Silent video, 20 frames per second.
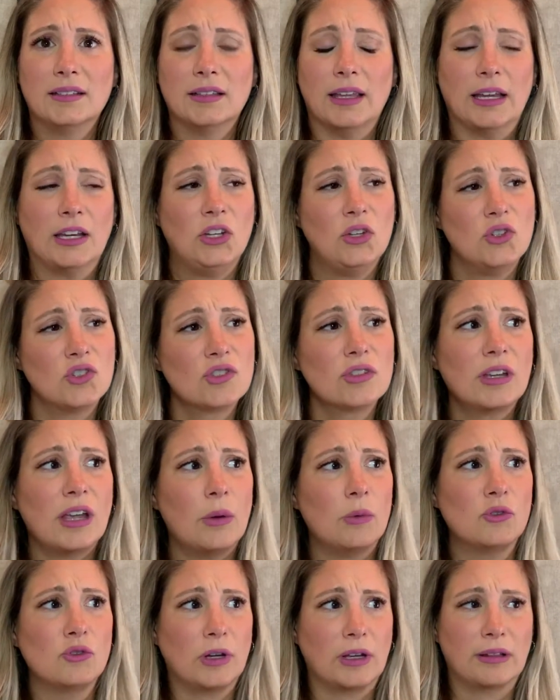Like, usually I
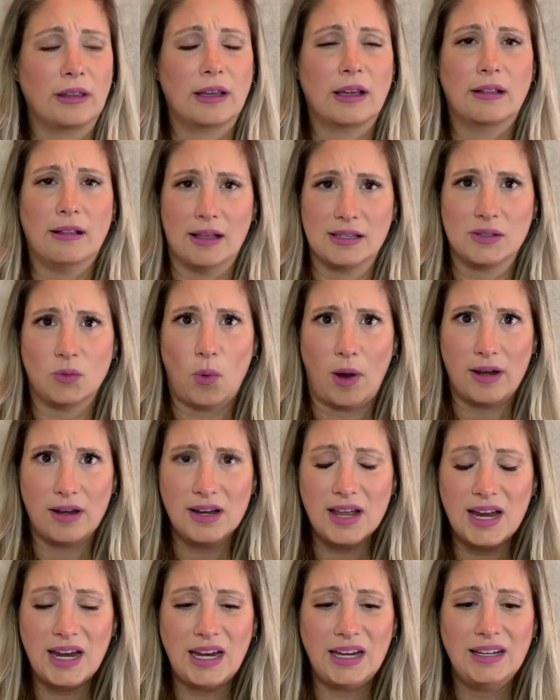would drink like a glass of wine a
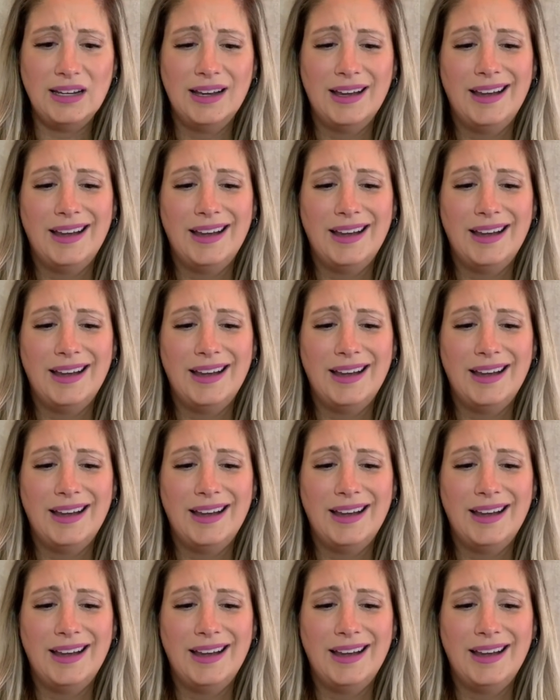night,